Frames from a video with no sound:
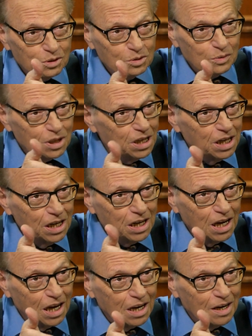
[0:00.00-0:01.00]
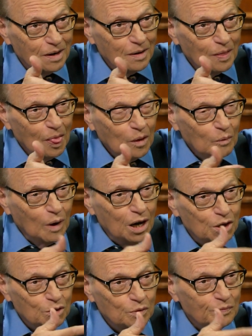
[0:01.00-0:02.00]
was with Dean Cain?
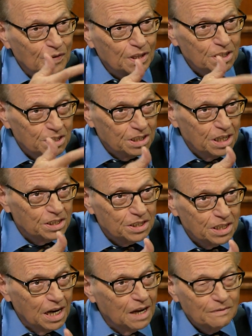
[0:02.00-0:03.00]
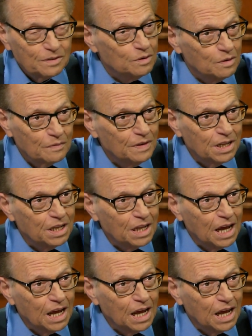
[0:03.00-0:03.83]
Why did you feel the sense to have to reveal